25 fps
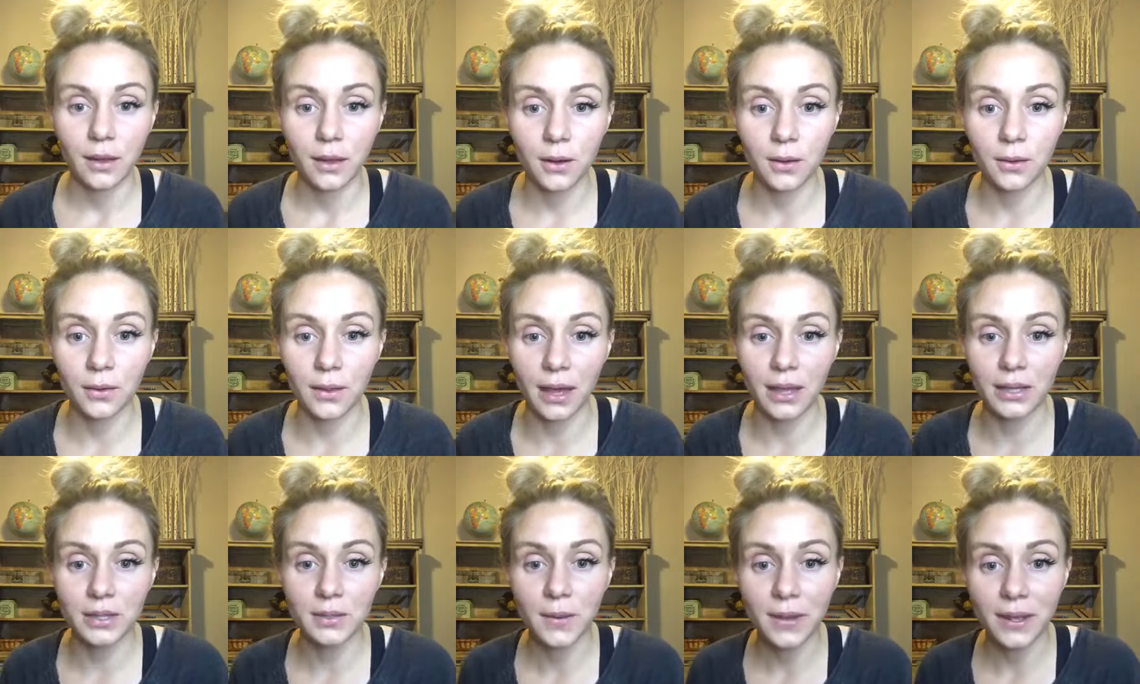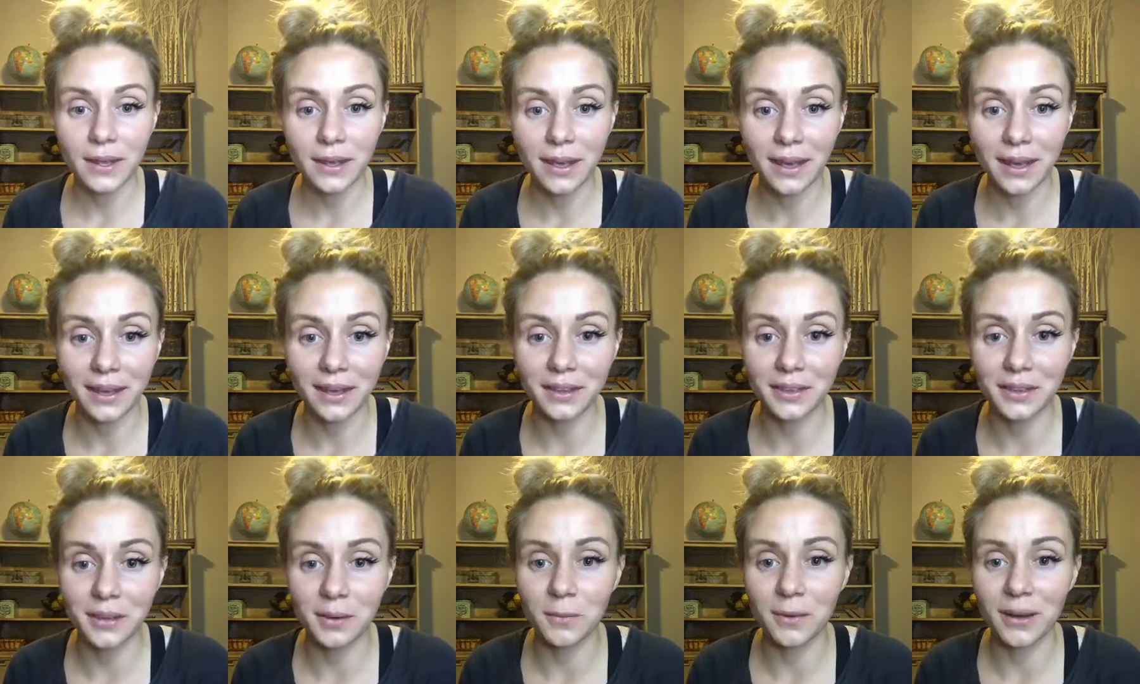Oh, that's why you can't
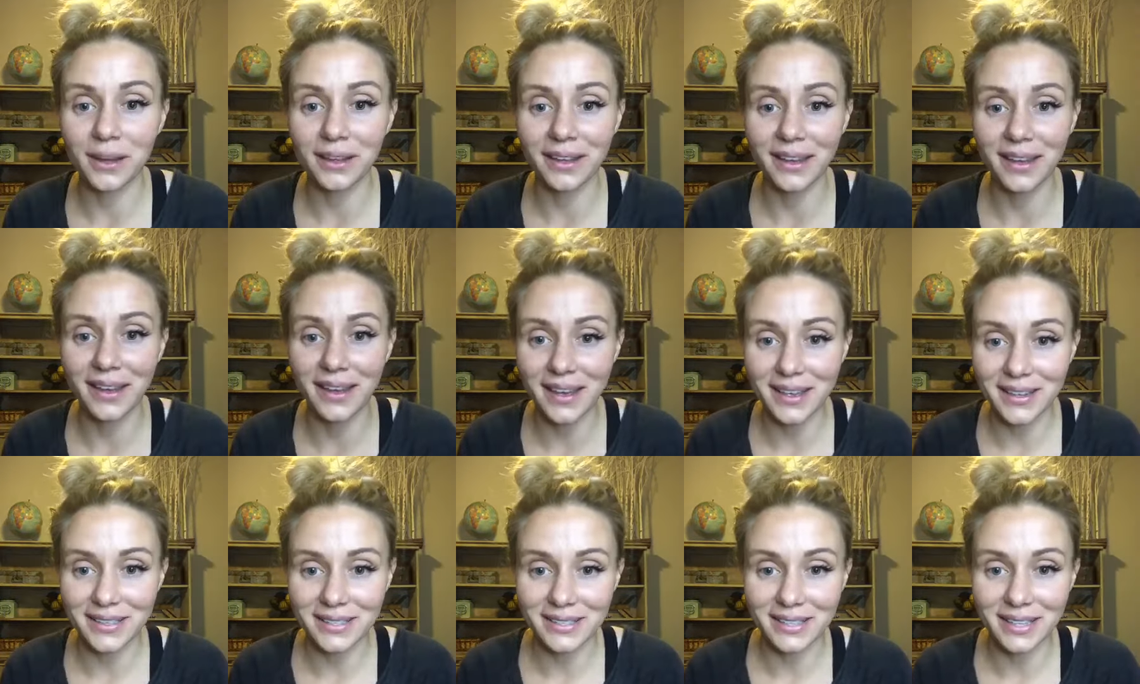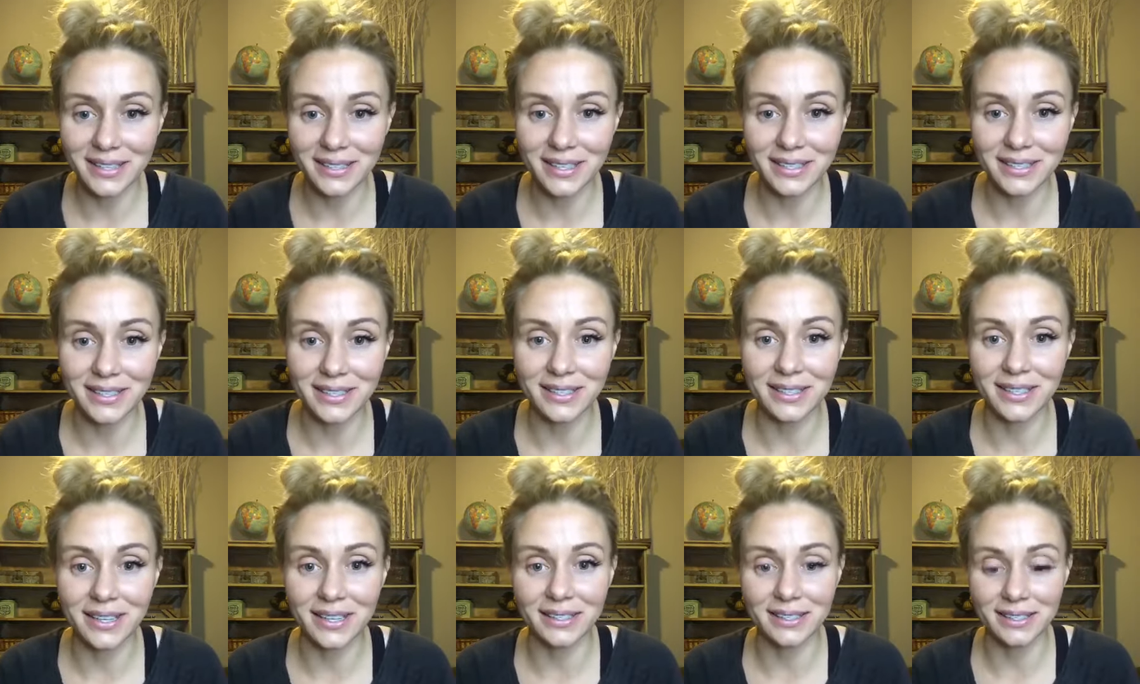get them wet. Yes, yes, yes,
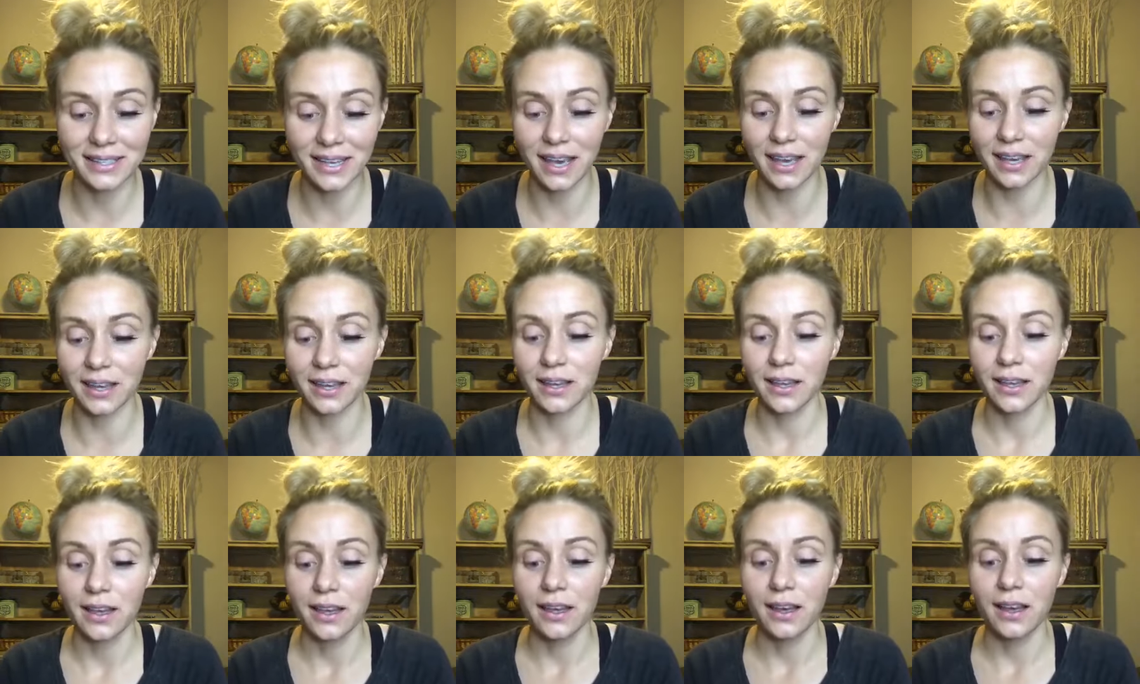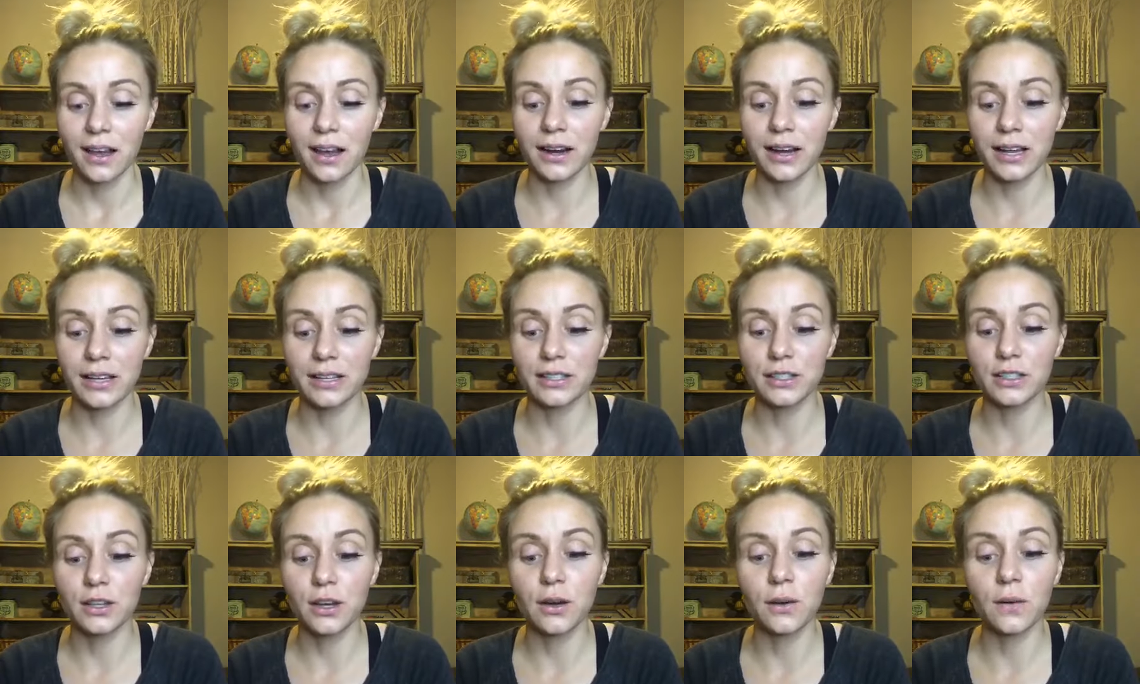yes, yes. Okay. All right.
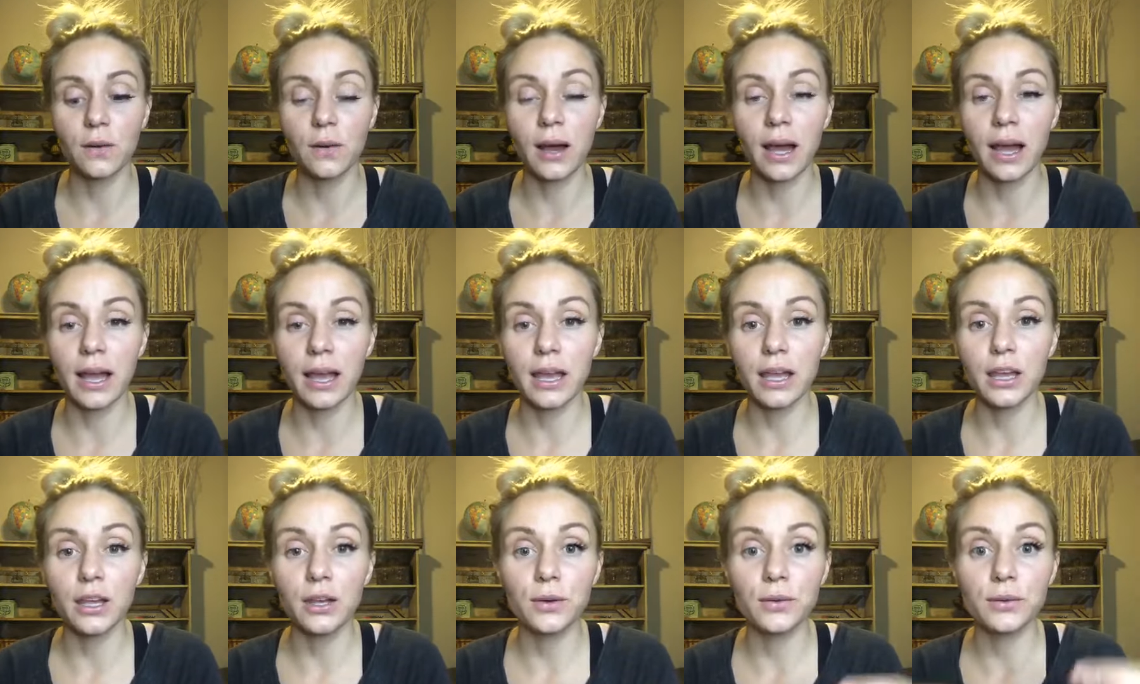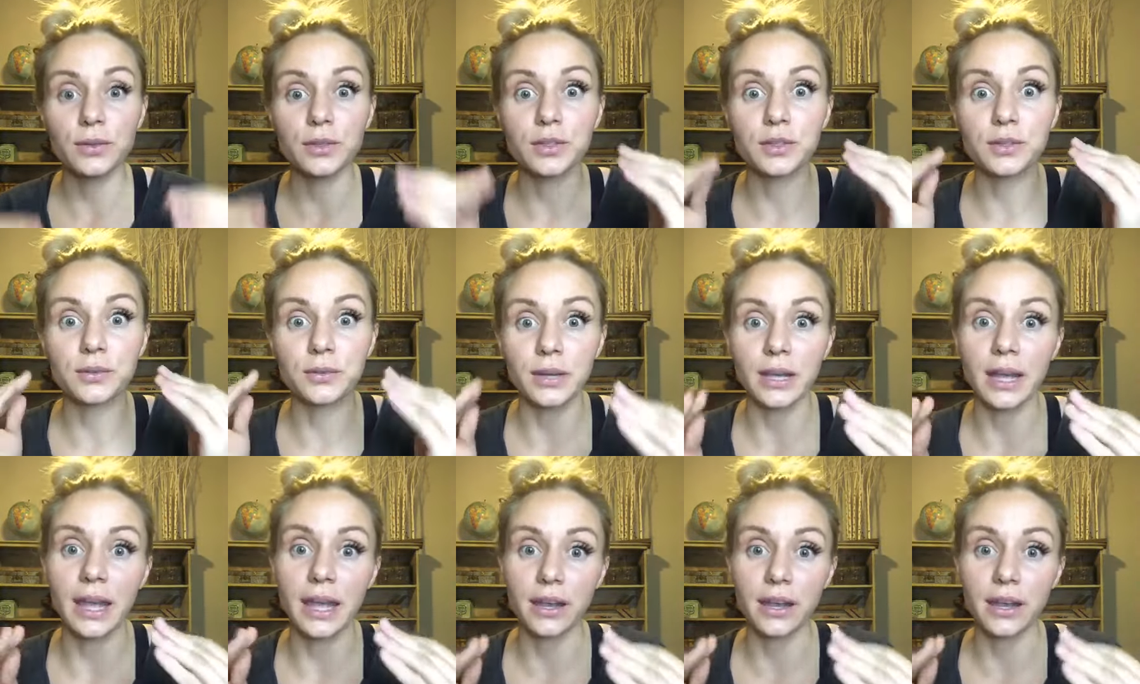So I use 3